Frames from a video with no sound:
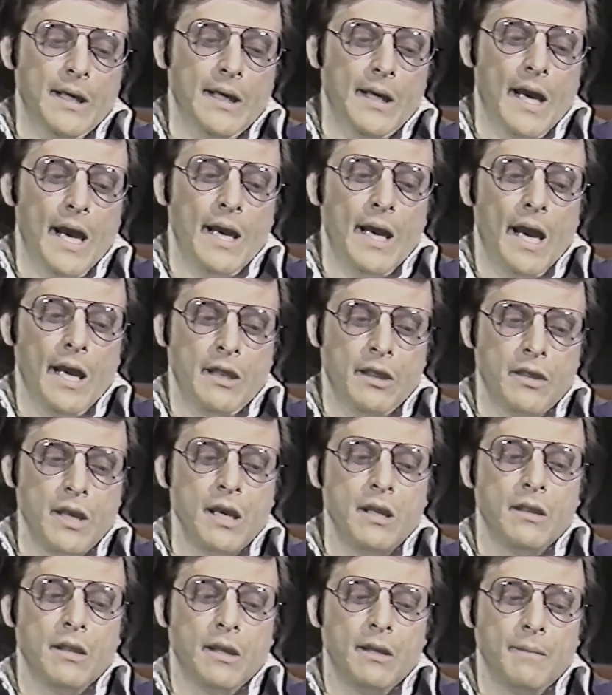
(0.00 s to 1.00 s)
I
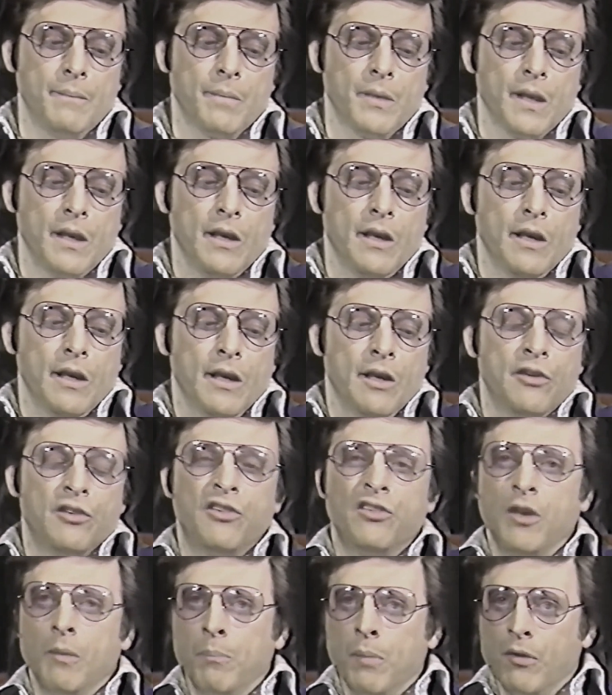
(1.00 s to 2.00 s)
think that
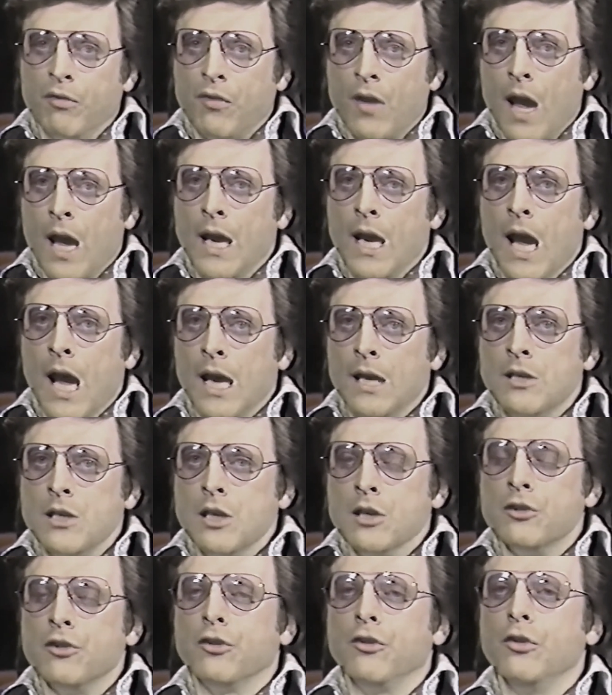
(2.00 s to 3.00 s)
simplifying
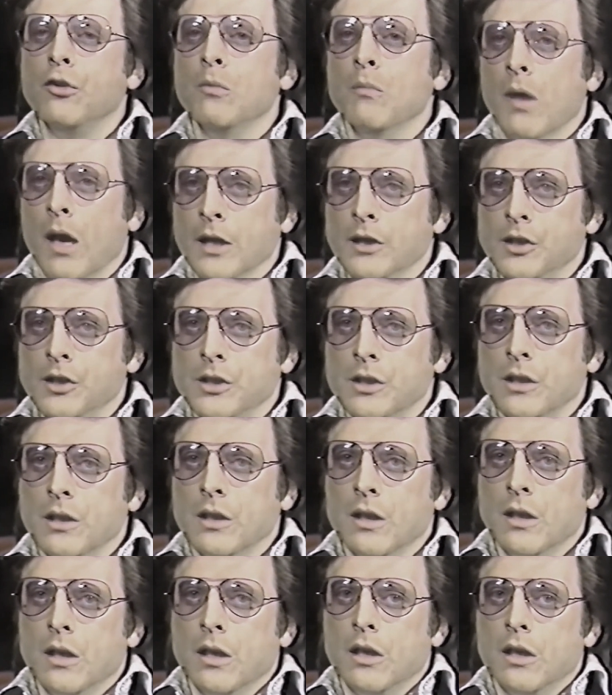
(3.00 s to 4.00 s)
ideas too much
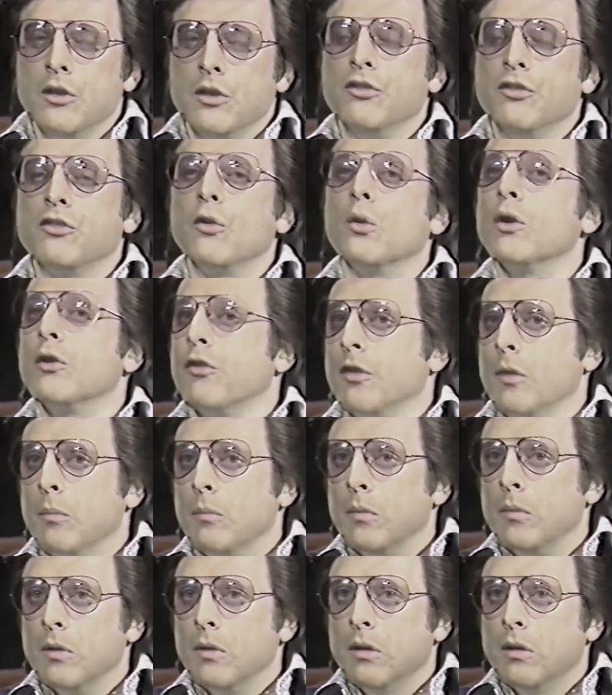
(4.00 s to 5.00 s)
distorts them.
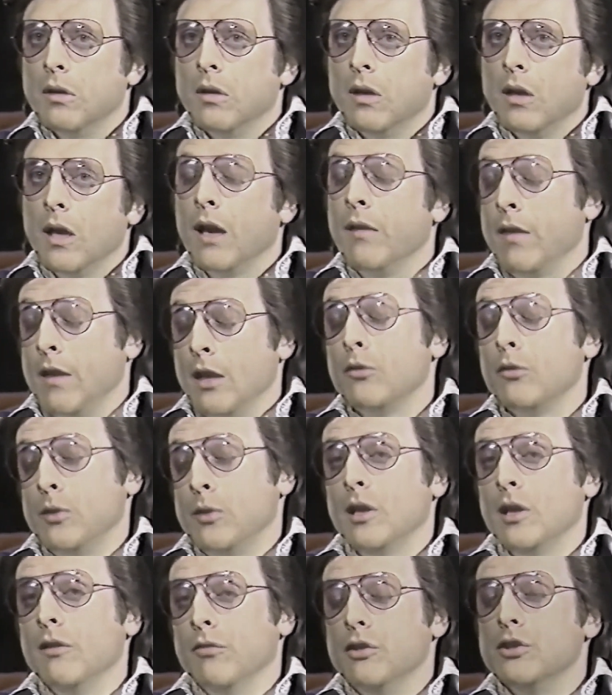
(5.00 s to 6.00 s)
And I think that's what
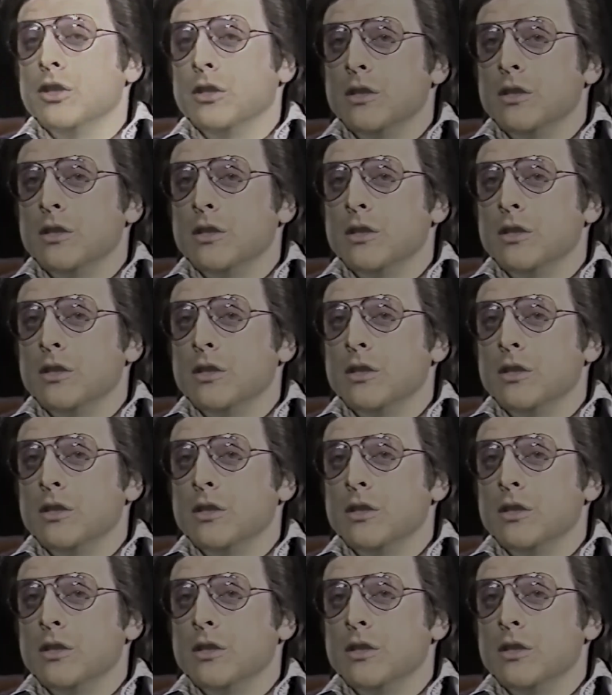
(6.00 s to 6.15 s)
television